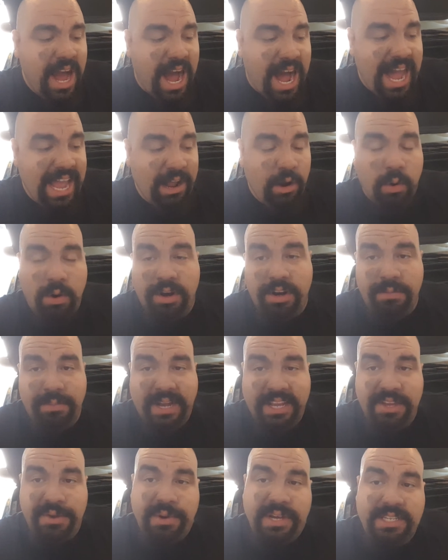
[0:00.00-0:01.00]
I ordered
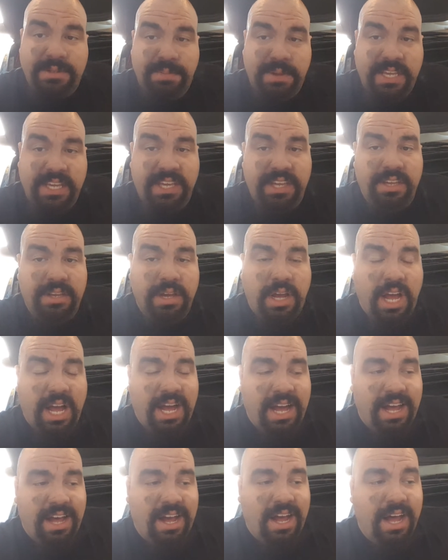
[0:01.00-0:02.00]
my USB
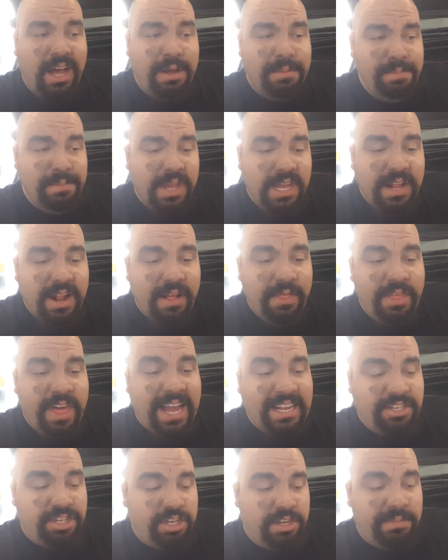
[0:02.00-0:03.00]
hub.
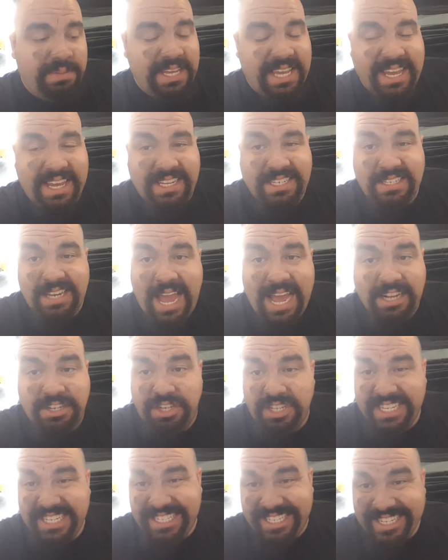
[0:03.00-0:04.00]
That should be in
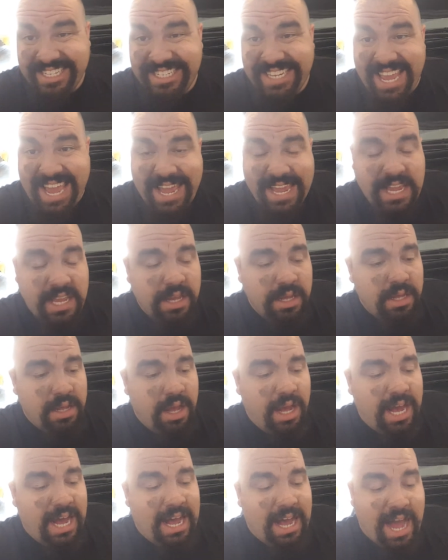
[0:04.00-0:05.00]
actually today.
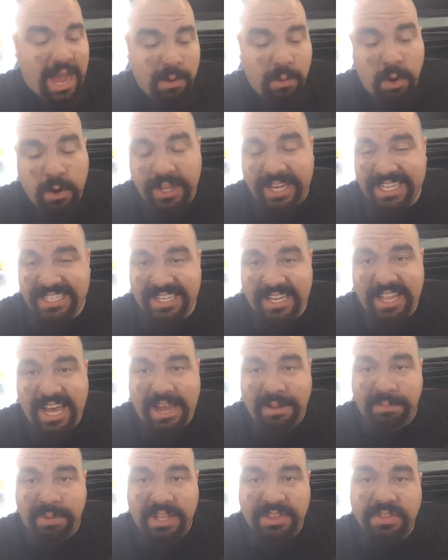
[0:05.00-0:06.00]
I won't get to
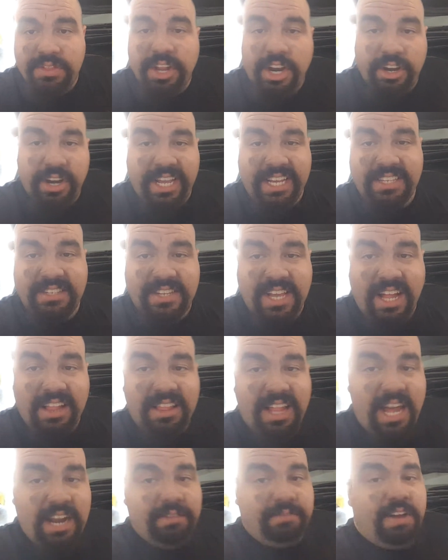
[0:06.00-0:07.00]
that, but there is a
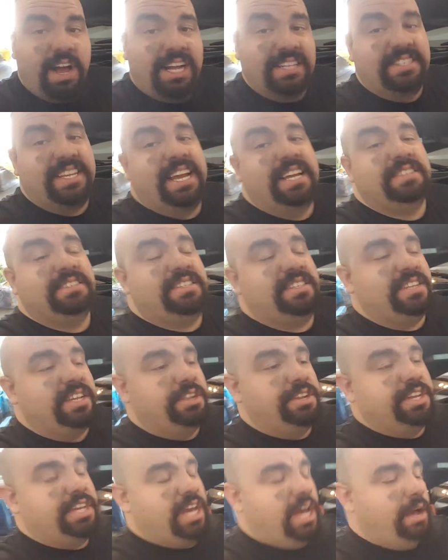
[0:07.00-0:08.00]
lot of content
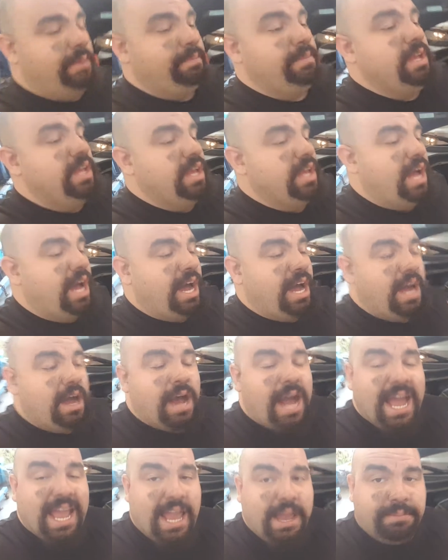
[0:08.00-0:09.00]
still to come.
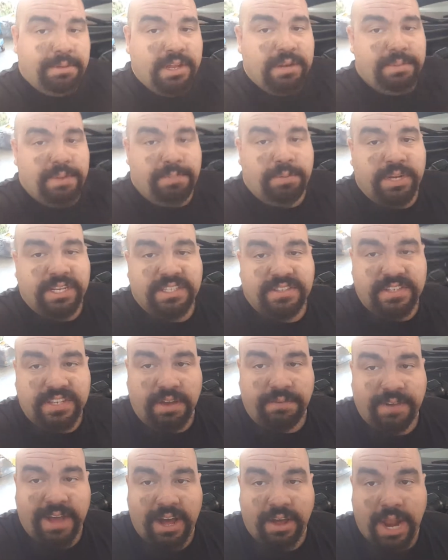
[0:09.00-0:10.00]
I am going to be bringing
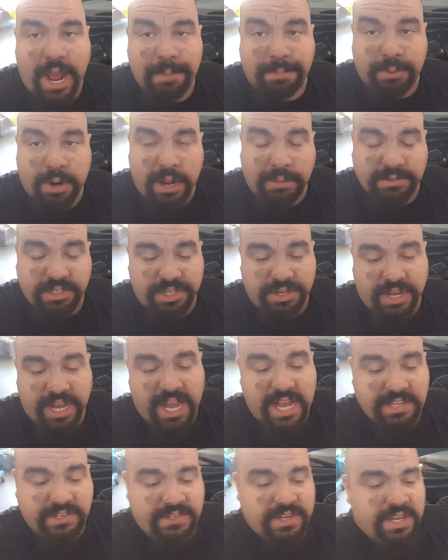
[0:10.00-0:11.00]
stuff out. I promise you
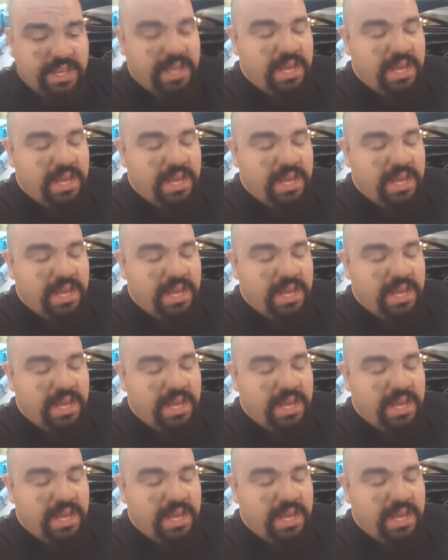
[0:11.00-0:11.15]
guys.